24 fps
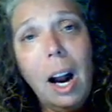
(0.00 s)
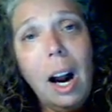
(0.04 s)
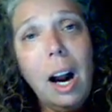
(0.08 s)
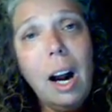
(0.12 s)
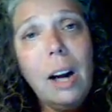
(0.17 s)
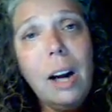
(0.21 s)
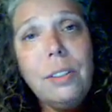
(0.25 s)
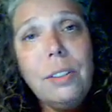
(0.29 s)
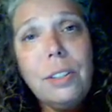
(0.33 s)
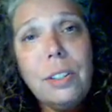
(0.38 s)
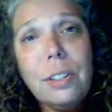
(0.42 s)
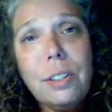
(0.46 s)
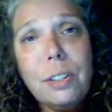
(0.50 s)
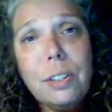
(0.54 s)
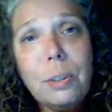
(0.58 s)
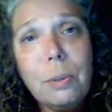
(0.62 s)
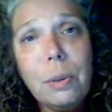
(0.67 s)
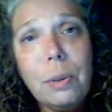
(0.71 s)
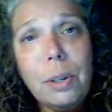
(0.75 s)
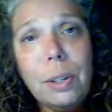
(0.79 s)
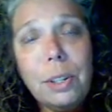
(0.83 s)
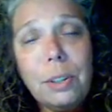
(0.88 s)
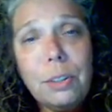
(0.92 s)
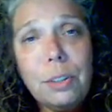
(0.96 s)
I just
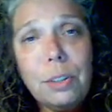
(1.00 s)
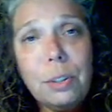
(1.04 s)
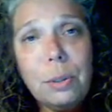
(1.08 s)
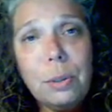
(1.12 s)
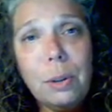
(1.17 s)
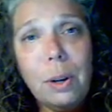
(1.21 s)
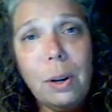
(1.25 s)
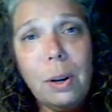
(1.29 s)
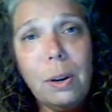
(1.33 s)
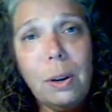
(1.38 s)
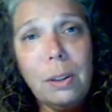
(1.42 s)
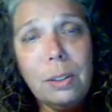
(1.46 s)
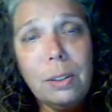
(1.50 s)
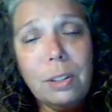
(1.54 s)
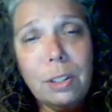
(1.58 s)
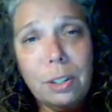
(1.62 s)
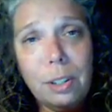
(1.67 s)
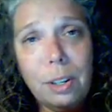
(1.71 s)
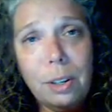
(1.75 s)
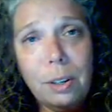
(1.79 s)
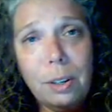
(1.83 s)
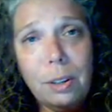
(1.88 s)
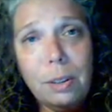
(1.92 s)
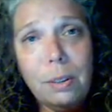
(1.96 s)
want you all to
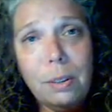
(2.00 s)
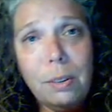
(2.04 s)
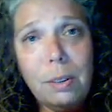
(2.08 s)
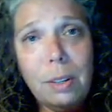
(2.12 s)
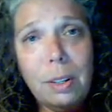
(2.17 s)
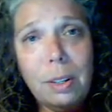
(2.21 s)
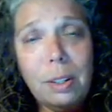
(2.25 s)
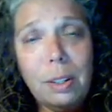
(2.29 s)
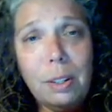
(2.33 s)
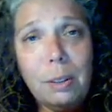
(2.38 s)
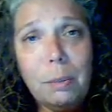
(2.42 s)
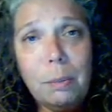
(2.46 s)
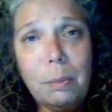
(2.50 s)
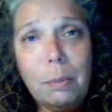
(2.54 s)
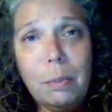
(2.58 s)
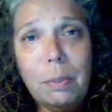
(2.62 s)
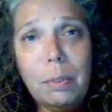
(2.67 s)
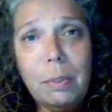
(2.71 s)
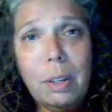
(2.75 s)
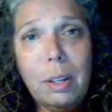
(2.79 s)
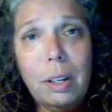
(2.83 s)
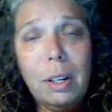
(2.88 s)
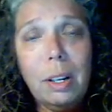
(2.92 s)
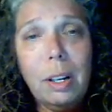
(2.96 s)
know
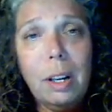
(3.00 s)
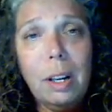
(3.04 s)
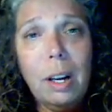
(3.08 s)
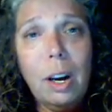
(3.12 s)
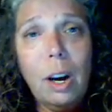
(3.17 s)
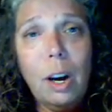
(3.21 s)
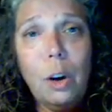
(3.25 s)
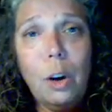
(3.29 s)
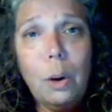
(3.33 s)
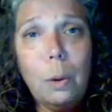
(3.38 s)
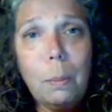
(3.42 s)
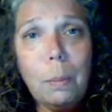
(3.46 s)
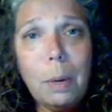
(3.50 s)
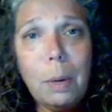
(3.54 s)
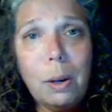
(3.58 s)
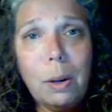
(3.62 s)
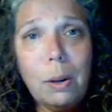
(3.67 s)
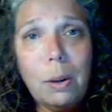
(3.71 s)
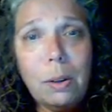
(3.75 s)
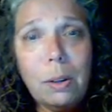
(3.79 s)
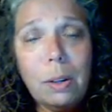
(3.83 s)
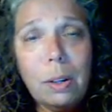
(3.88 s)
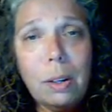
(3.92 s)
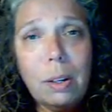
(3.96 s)
Uncle
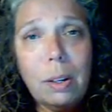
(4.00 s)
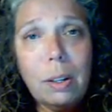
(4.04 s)
Malk,